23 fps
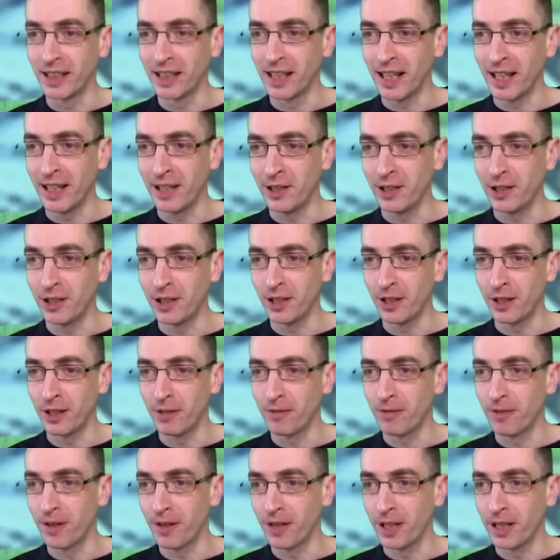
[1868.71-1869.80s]
End of
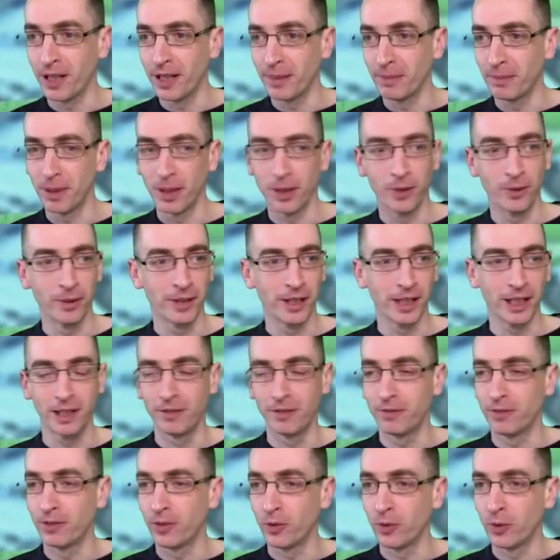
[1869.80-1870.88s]
the poll. Thank you
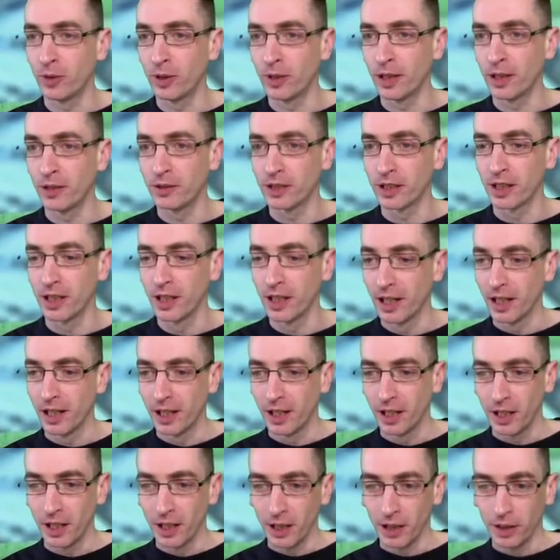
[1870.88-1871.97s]
for all those
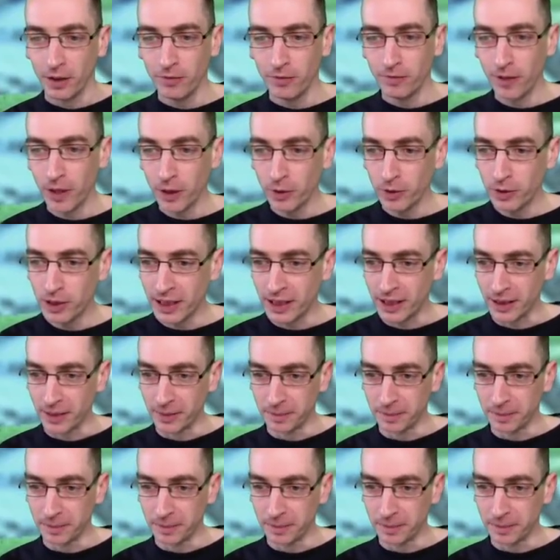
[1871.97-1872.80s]
who voted.